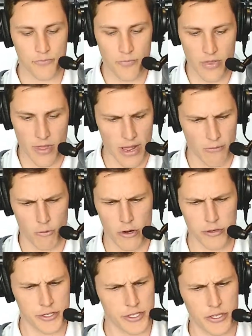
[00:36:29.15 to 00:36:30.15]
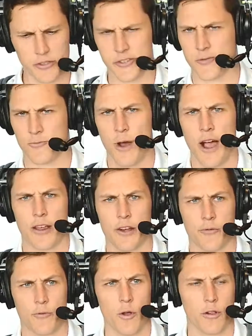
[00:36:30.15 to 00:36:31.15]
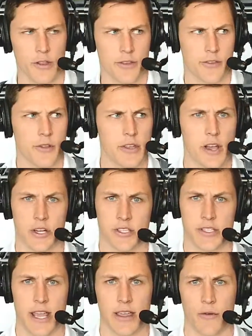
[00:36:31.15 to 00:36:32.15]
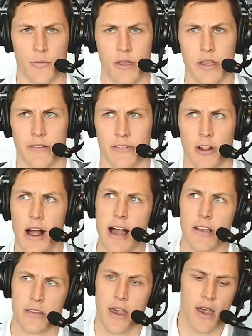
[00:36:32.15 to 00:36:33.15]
And we're still just rocking and rolling. This is only our second week of class.